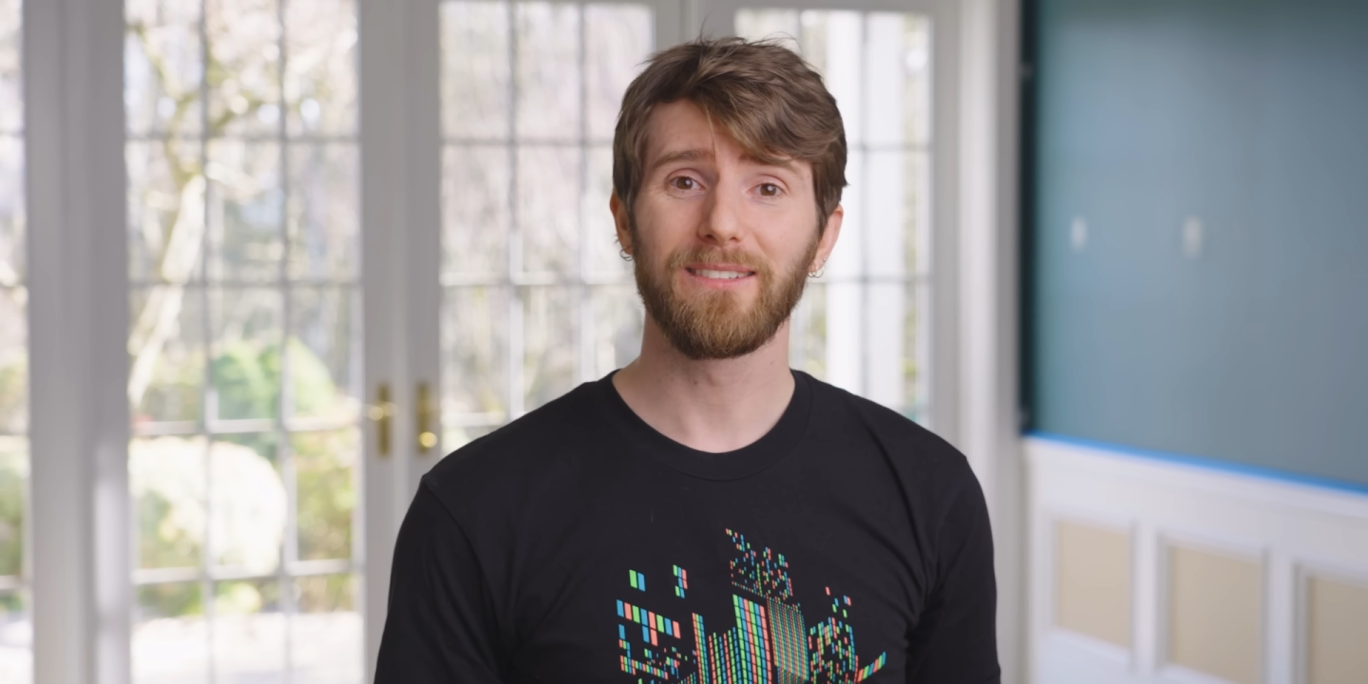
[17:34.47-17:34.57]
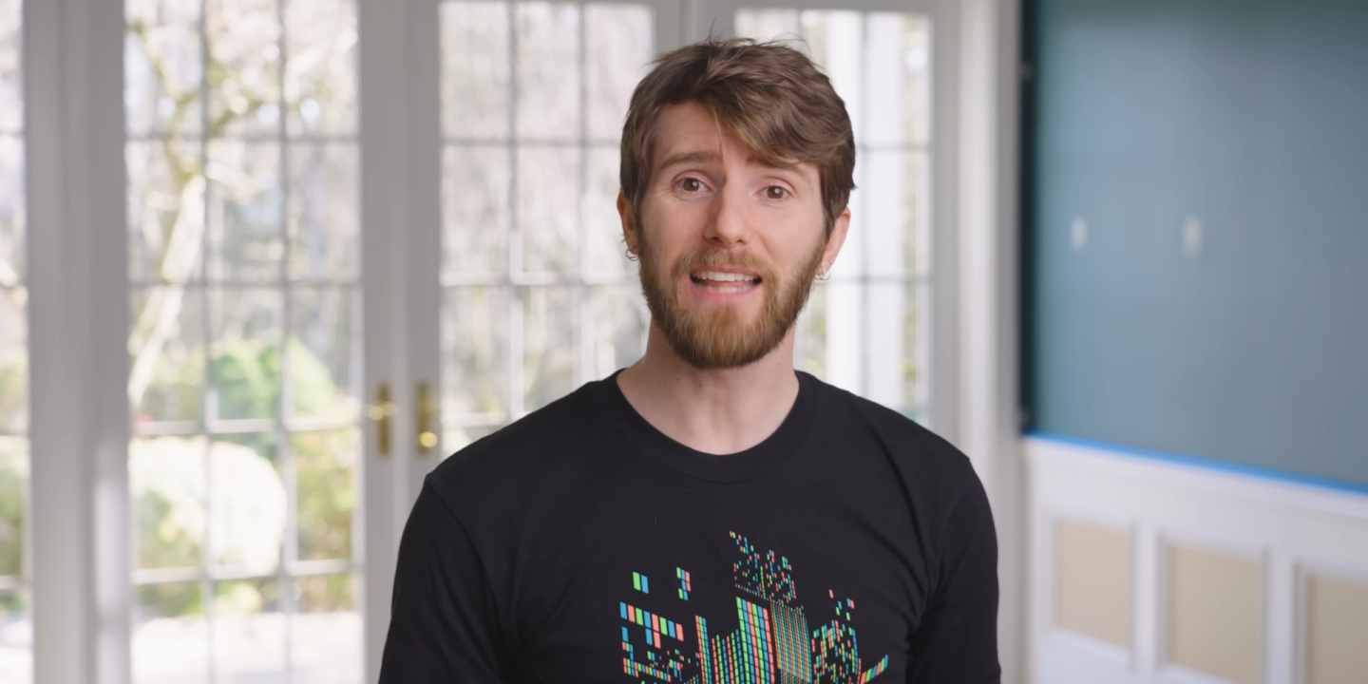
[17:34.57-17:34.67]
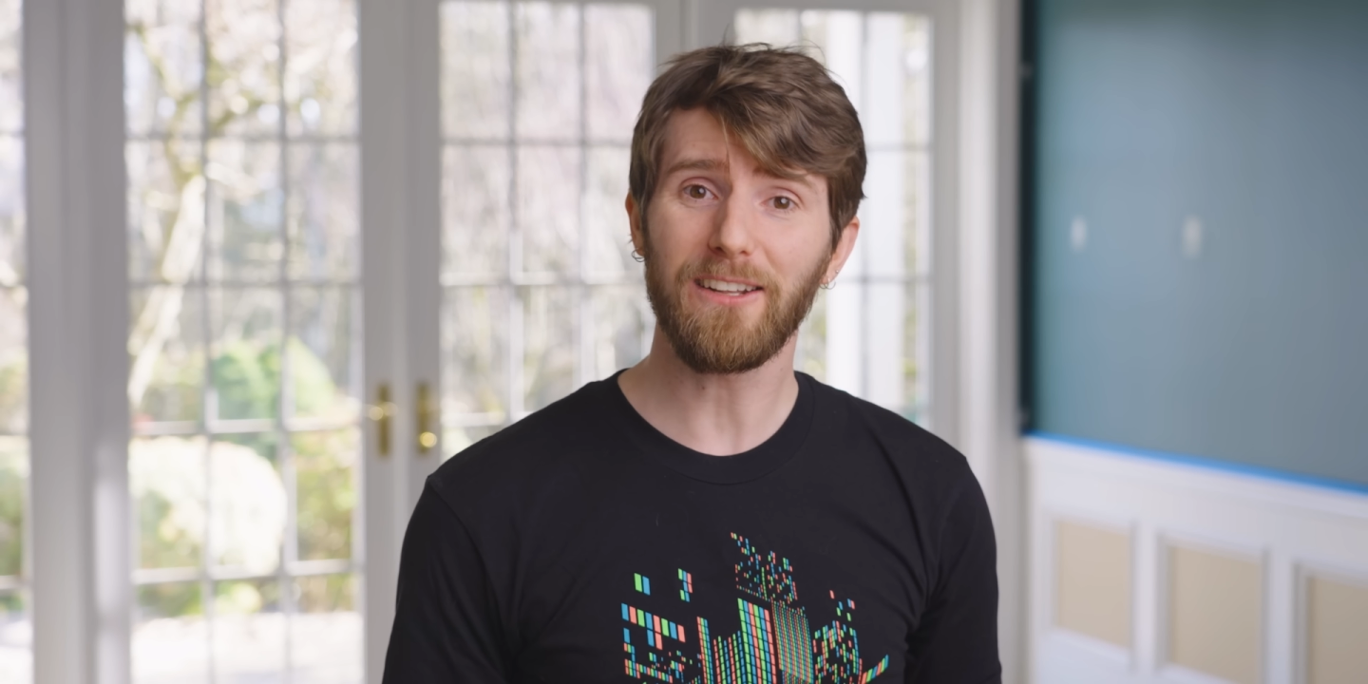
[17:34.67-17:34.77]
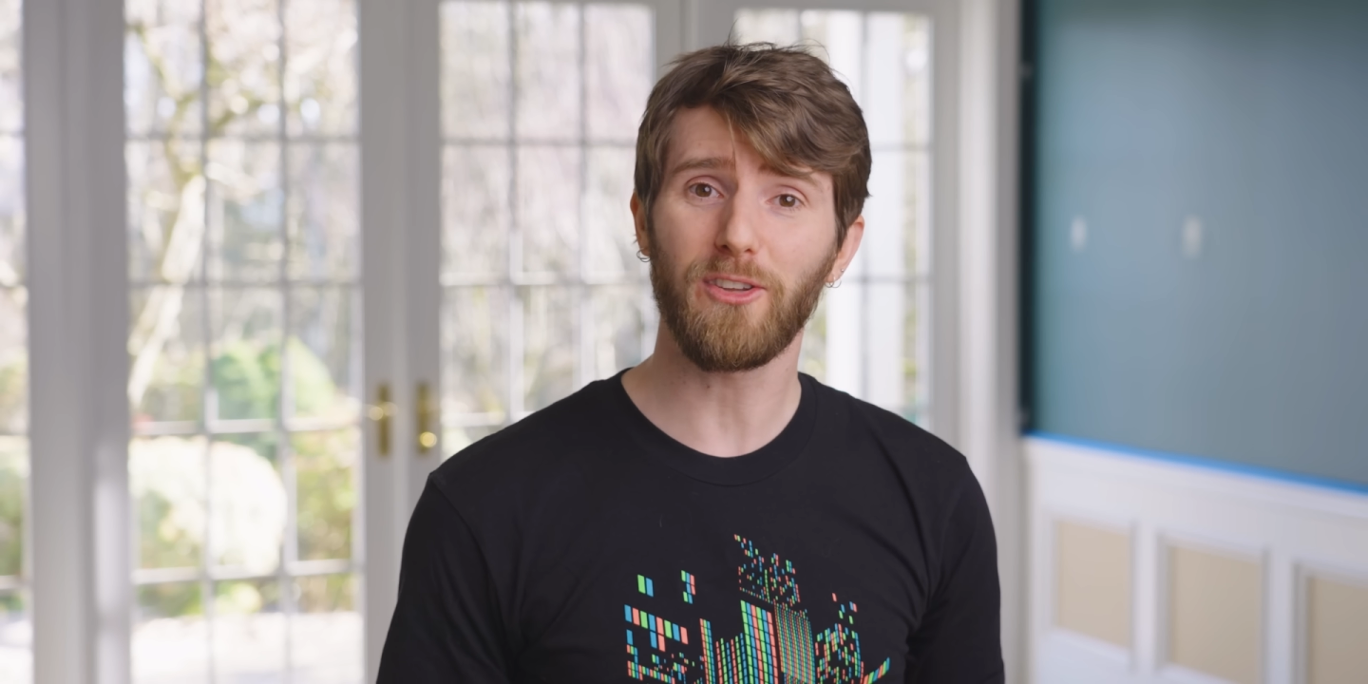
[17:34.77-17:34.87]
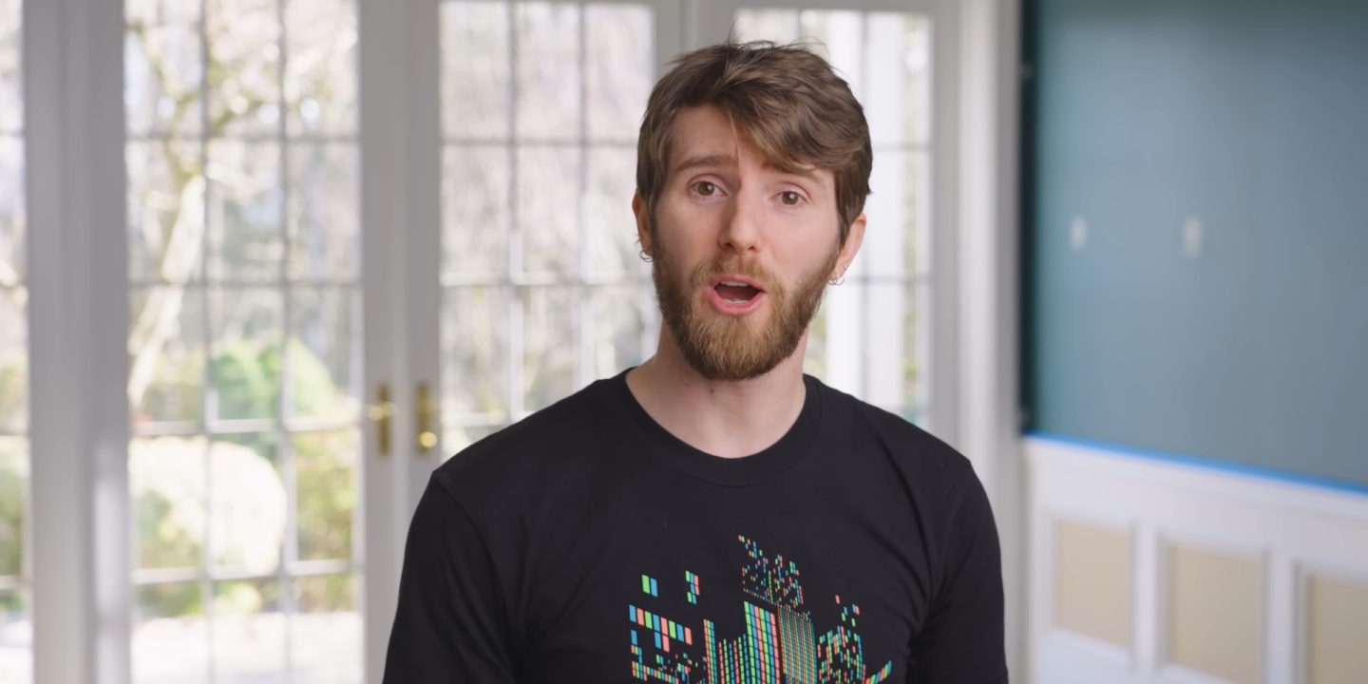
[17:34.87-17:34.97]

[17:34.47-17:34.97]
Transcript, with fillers: that's